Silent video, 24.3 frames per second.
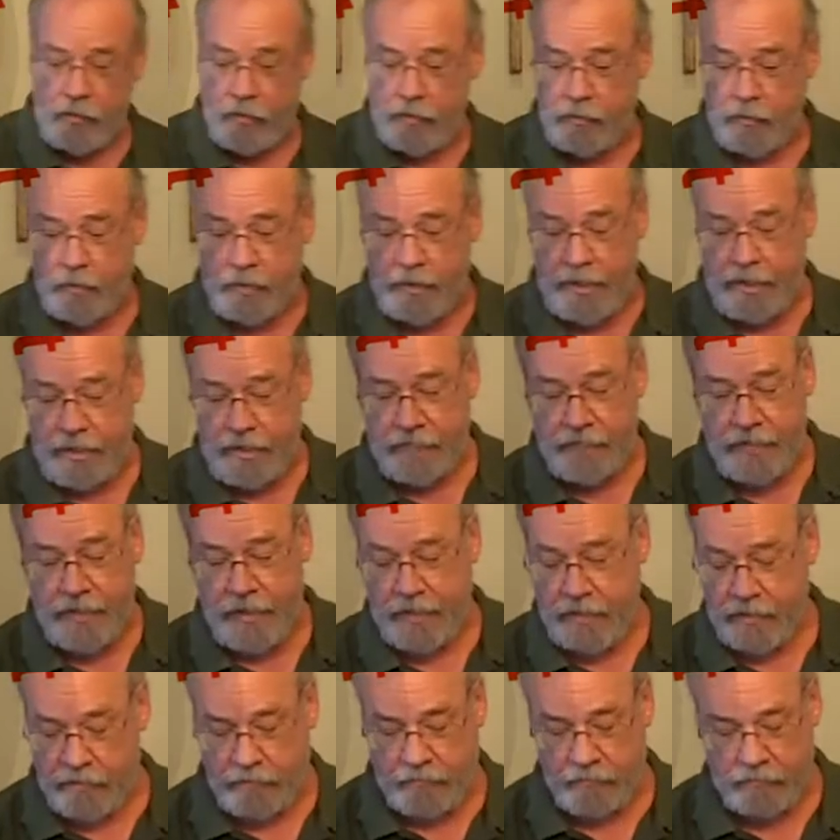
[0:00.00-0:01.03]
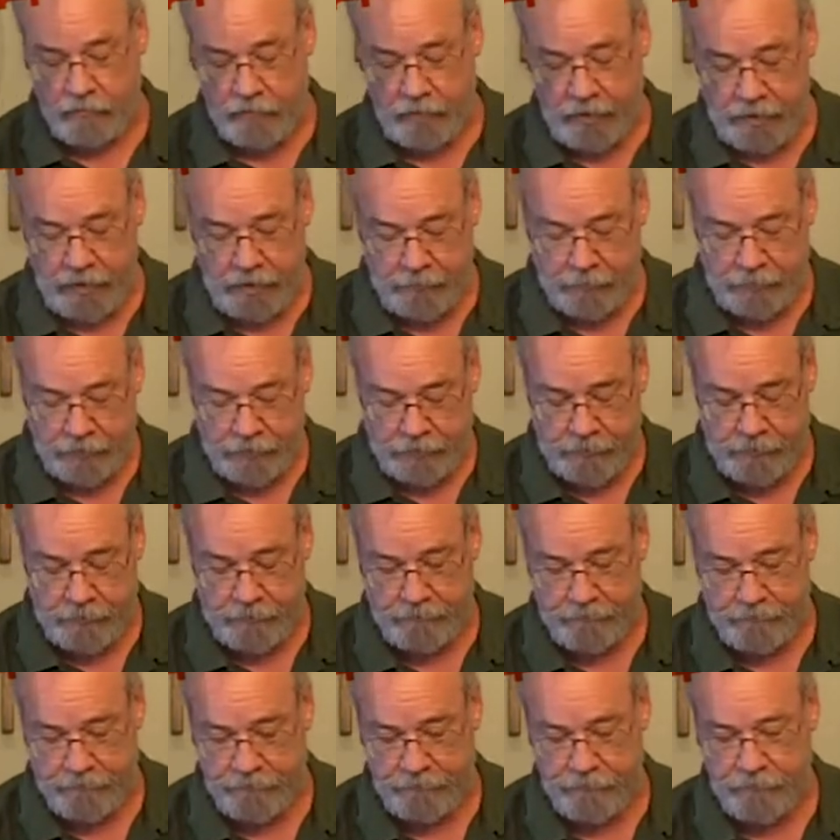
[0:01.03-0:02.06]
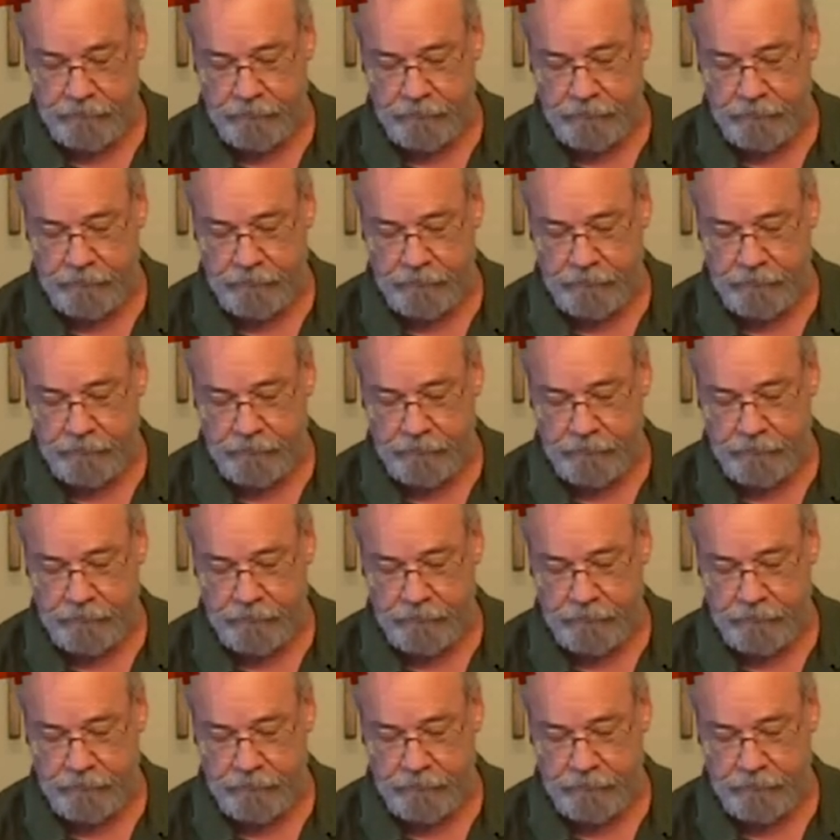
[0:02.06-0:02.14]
when we have that, what happens?